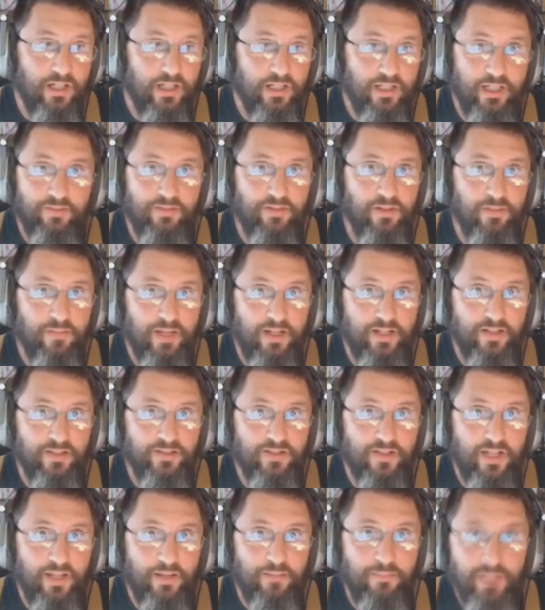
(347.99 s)
and they've come out
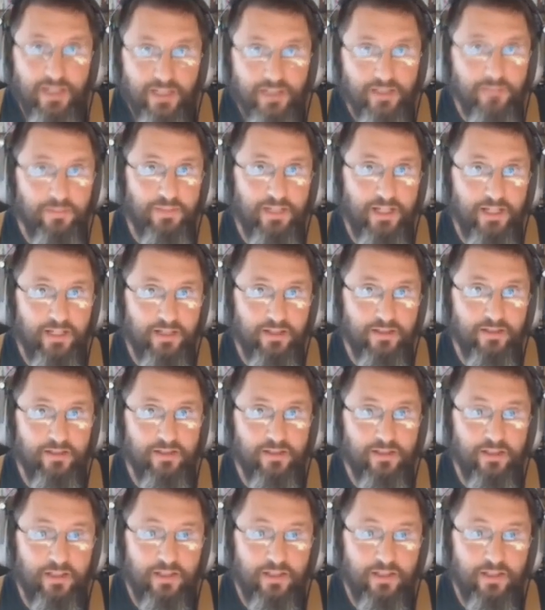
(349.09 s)
and stabbed me in the back.